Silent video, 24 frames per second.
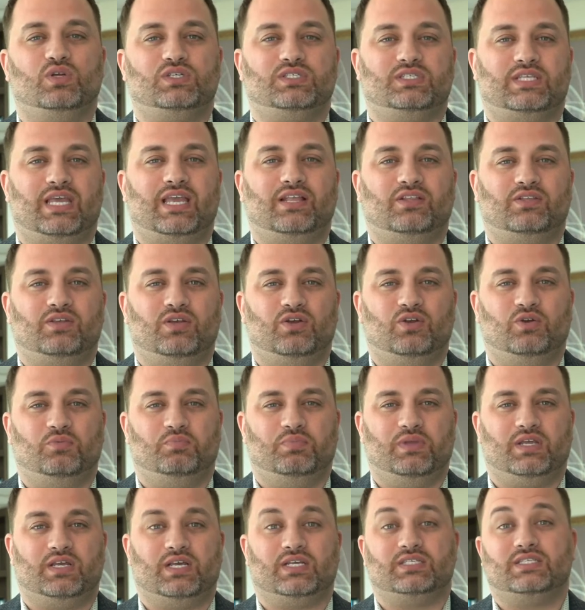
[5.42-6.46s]
stay tuned,
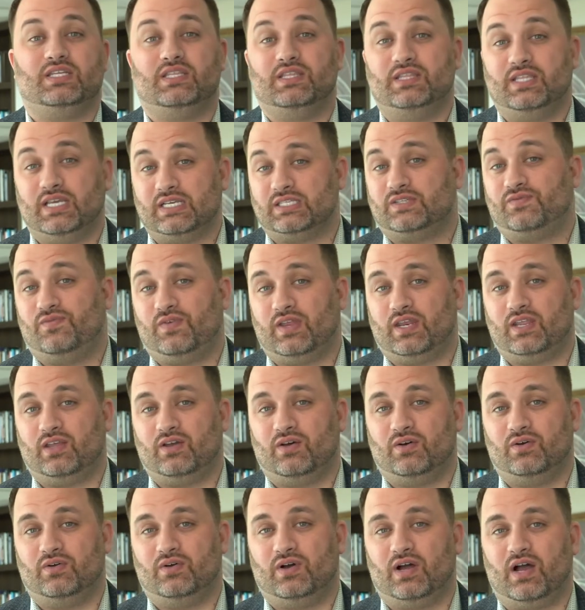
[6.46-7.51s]
because in this
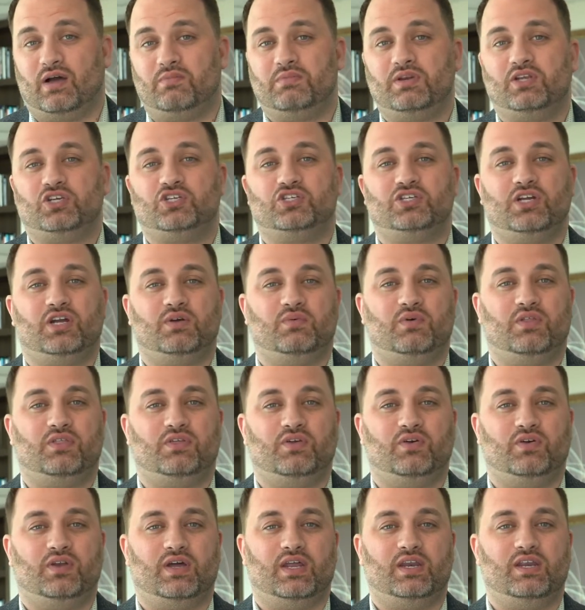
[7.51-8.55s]
video, I'm going to share with
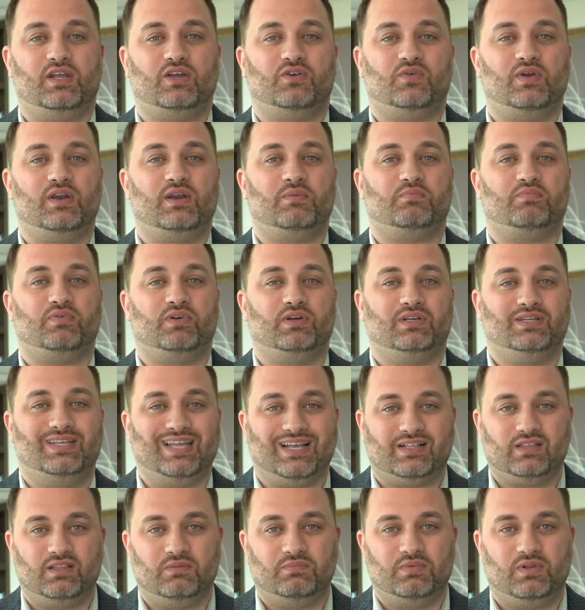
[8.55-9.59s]
you on how to create a
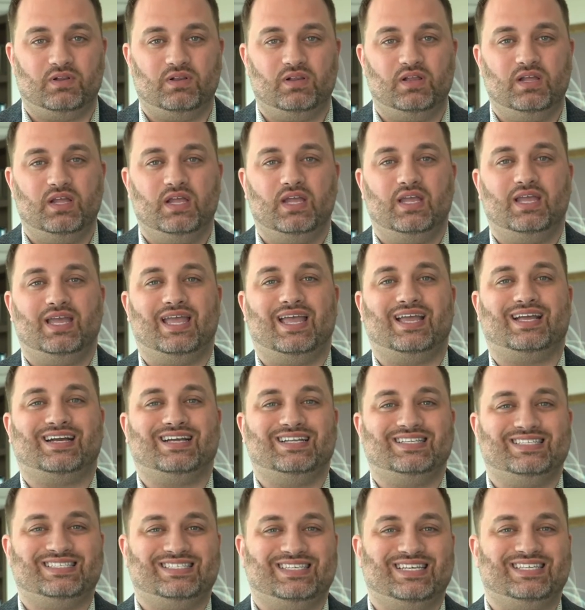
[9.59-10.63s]
predictable and
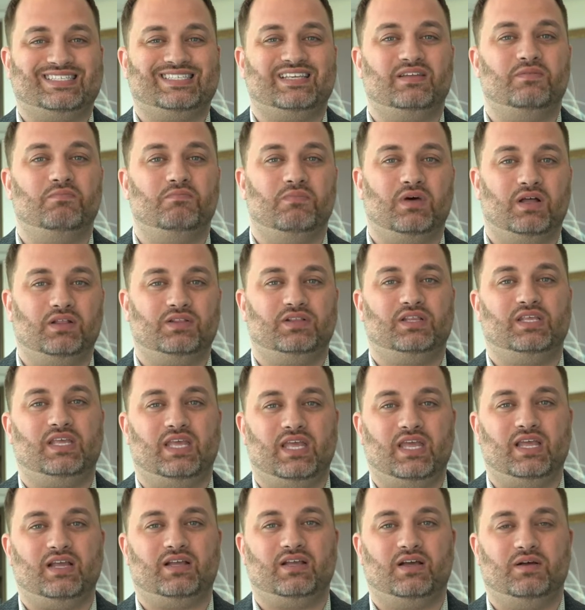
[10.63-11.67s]
consistent monthly
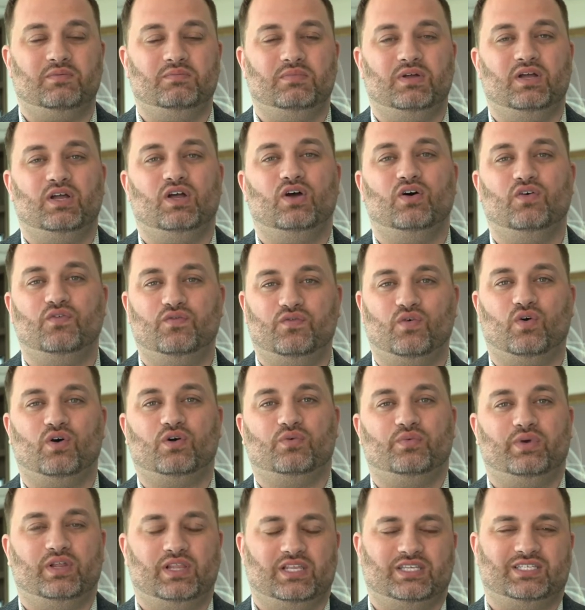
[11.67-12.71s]
income for
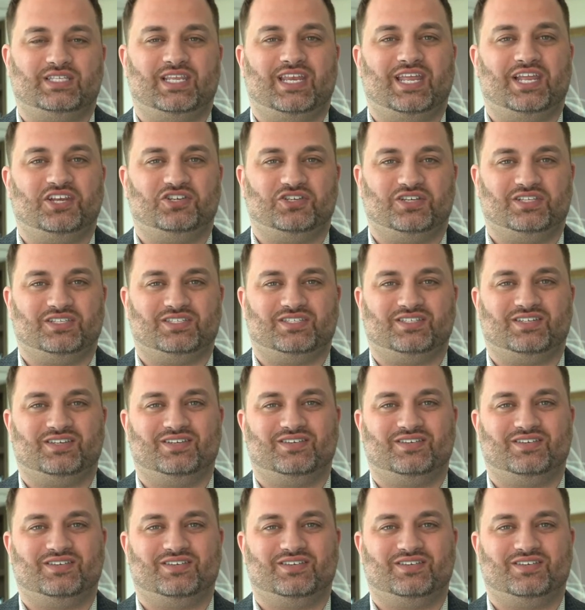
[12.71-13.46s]
real estate agents.